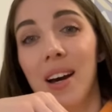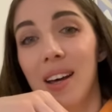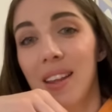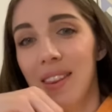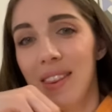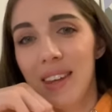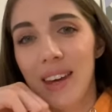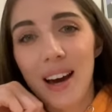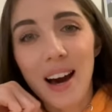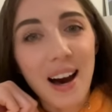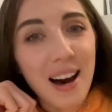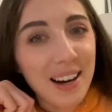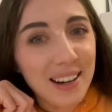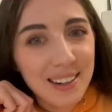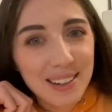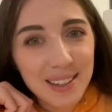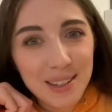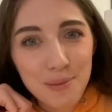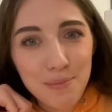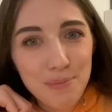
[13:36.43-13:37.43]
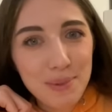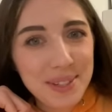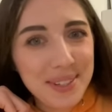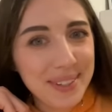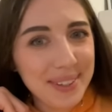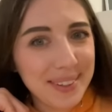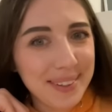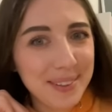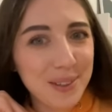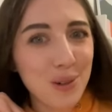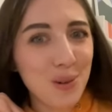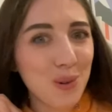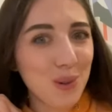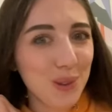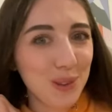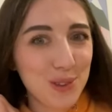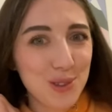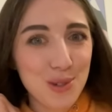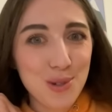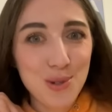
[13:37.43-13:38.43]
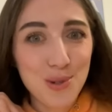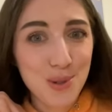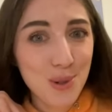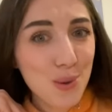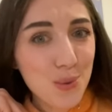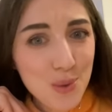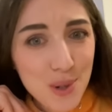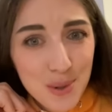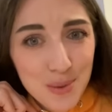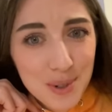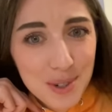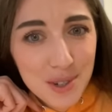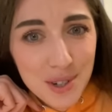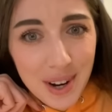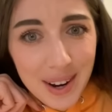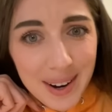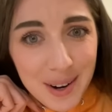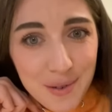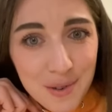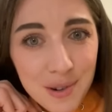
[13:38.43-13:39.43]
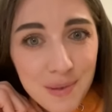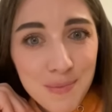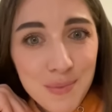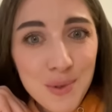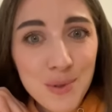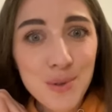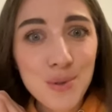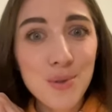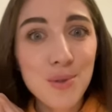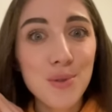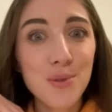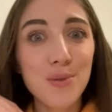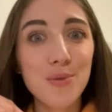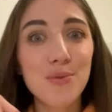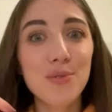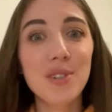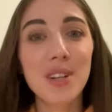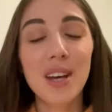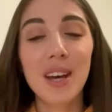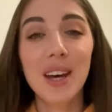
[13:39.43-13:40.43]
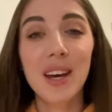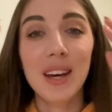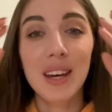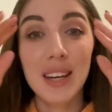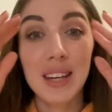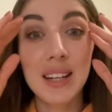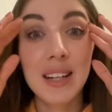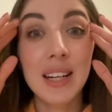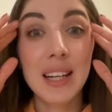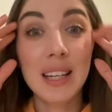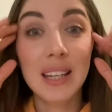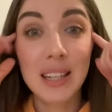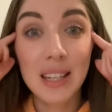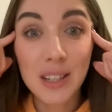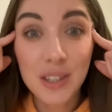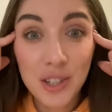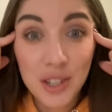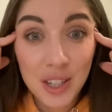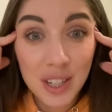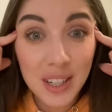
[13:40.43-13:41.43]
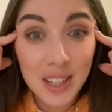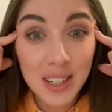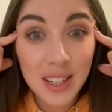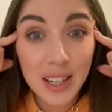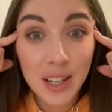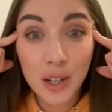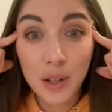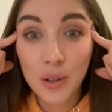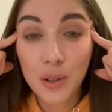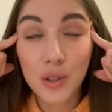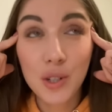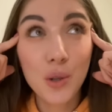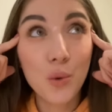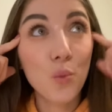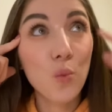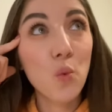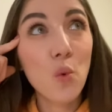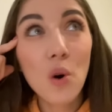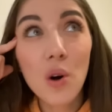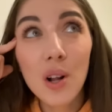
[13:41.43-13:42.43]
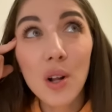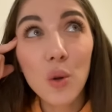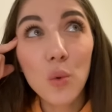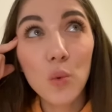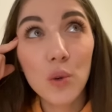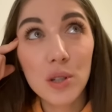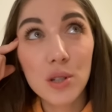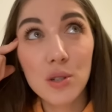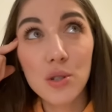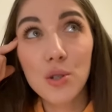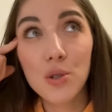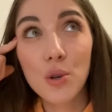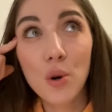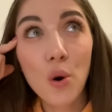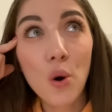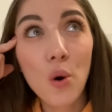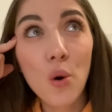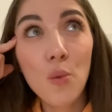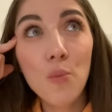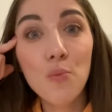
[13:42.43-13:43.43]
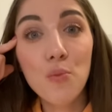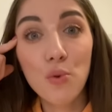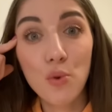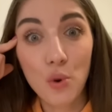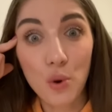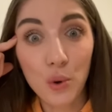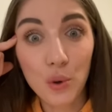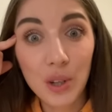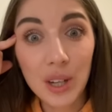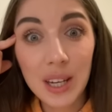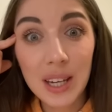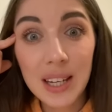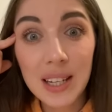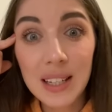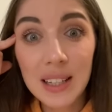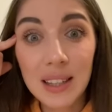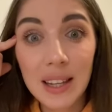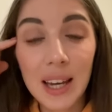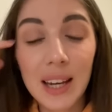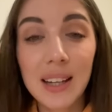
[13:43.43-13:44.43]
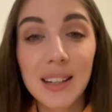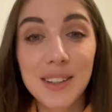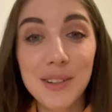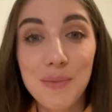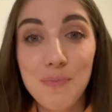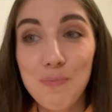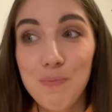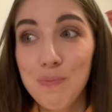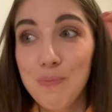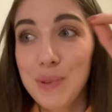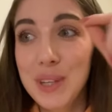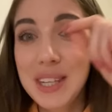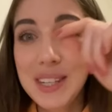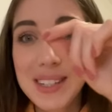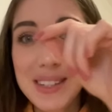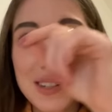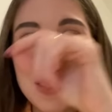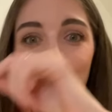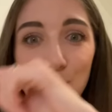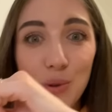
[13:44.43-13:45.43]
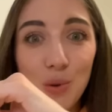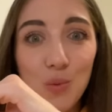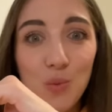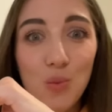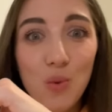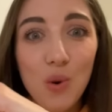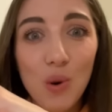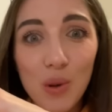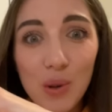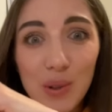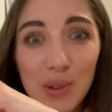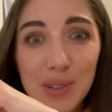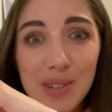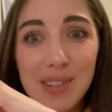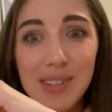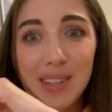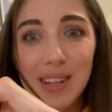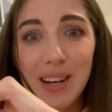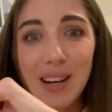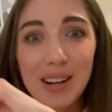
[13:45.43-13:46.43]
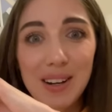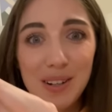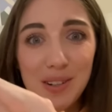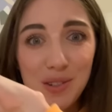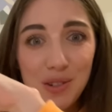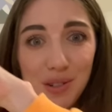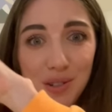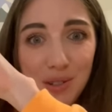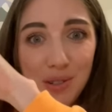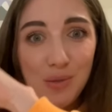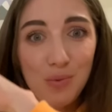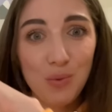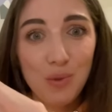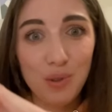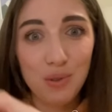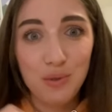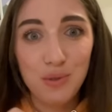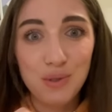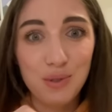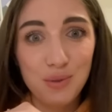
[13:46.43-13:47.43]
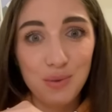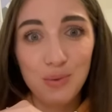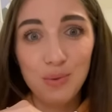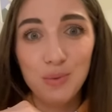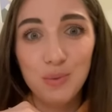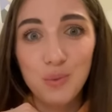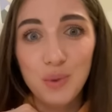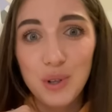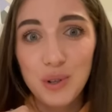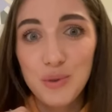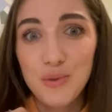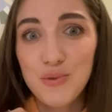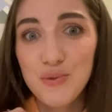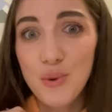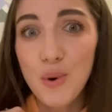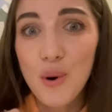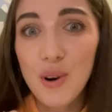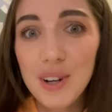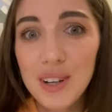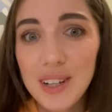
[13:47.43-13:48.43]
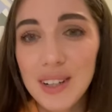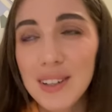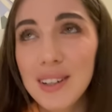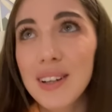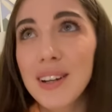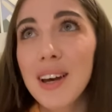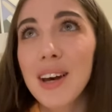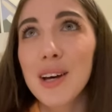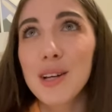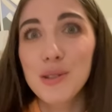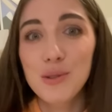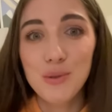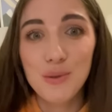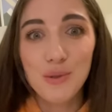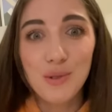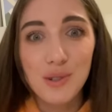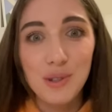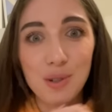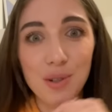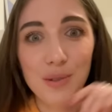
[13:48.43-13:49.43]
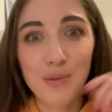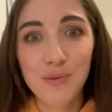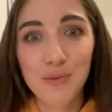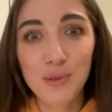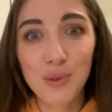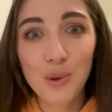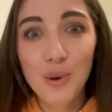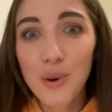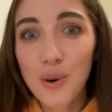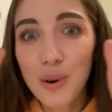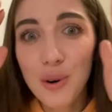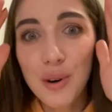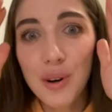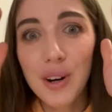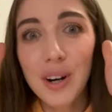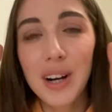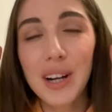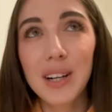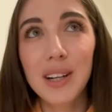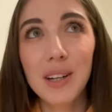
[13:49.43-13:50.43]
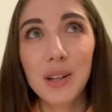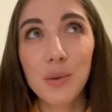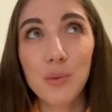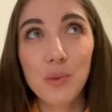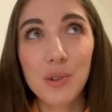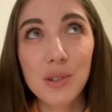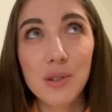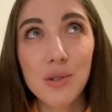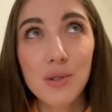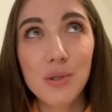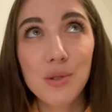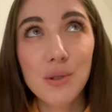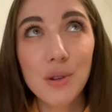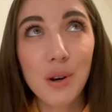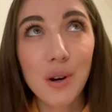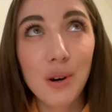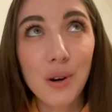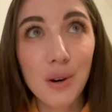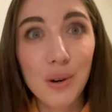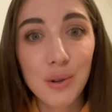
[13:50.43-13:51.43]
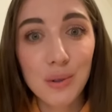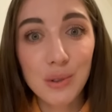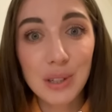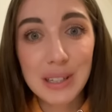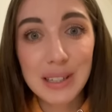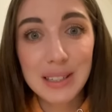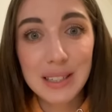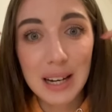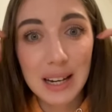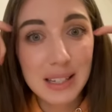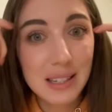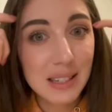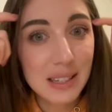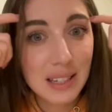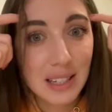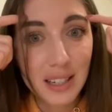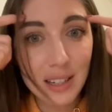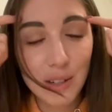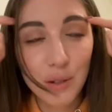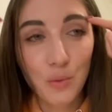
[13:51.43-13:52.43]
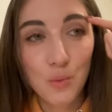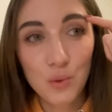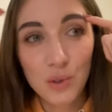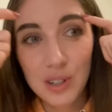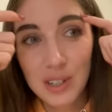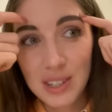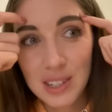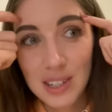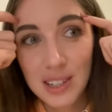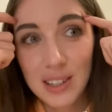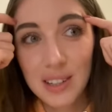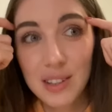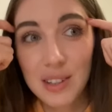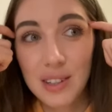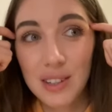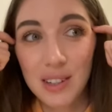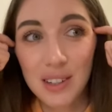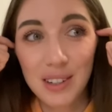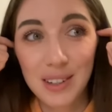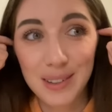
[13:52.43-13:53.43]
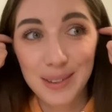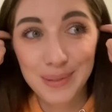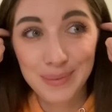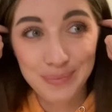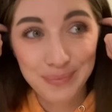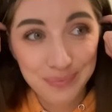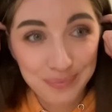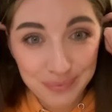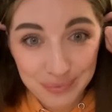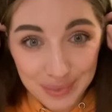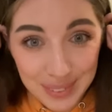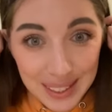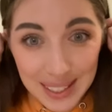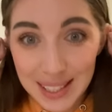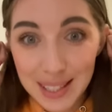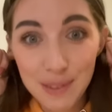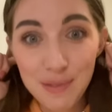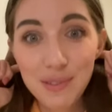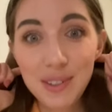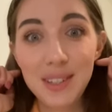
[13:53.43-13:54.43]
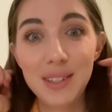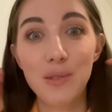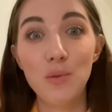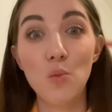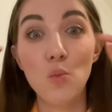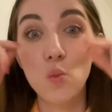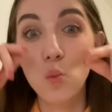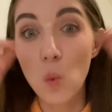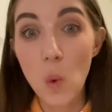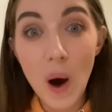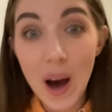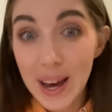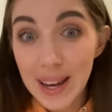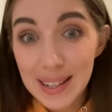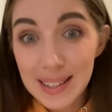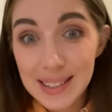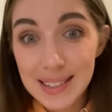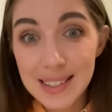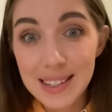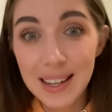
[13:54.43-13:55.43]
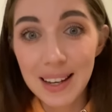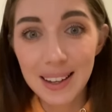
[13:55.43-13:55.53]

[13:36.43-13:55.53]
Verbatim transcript: the ugly big old sofa which I removed. In the kitchen, it the wall was so broken, like the pieces of walls are just was were falling to the floor and it was so dusty it wasn't um, even white